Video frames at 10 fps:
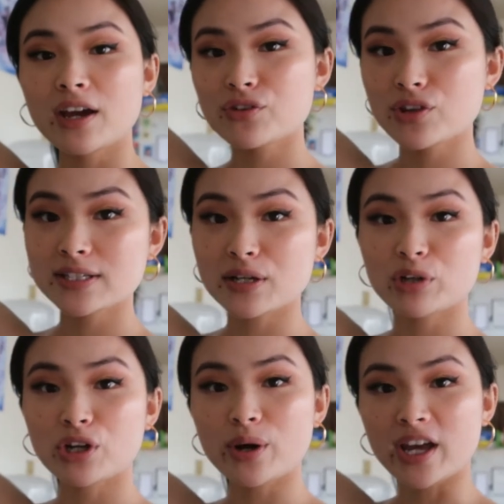then after this, I'm
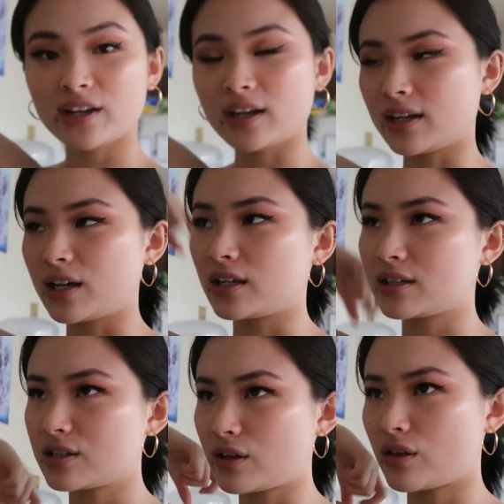gonna go ahead and
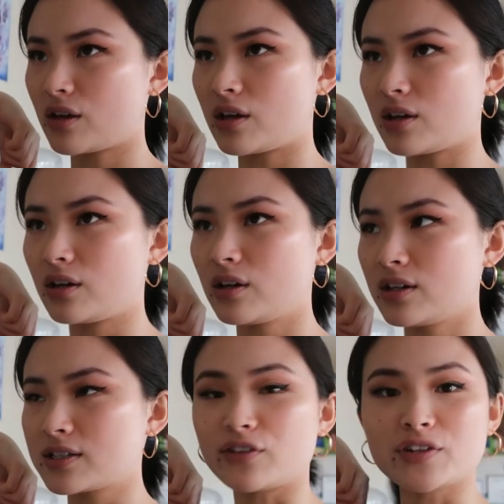edit the
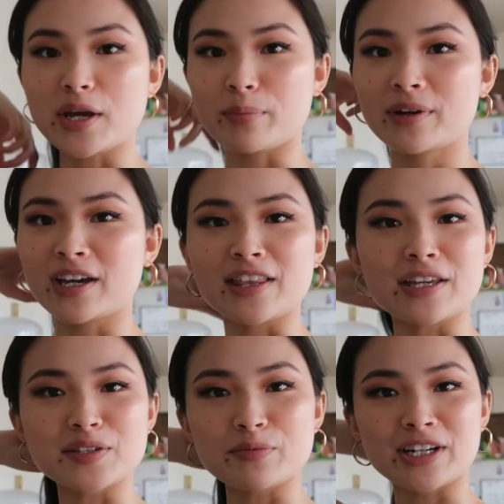self-tape and
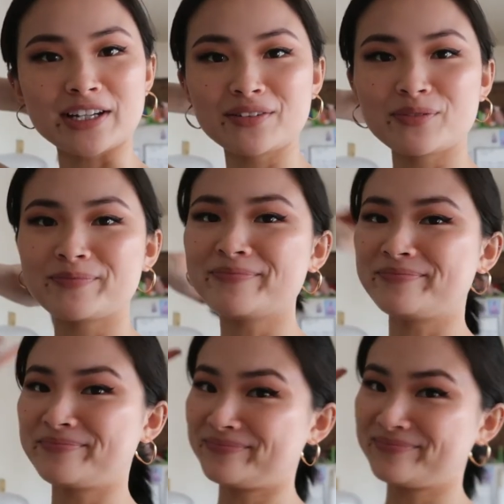then submit it.
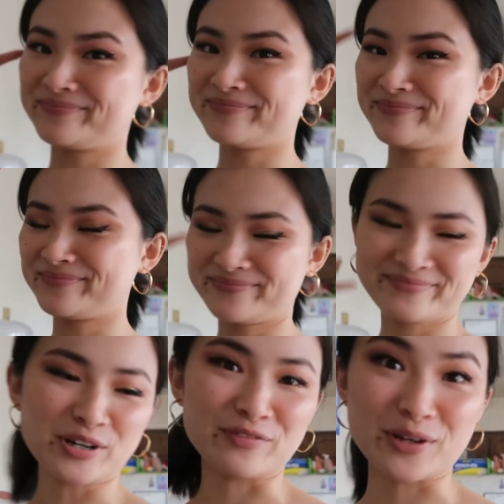
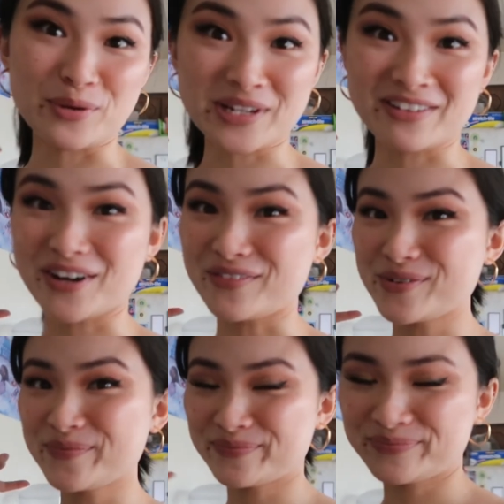Hopefully it won't take forever.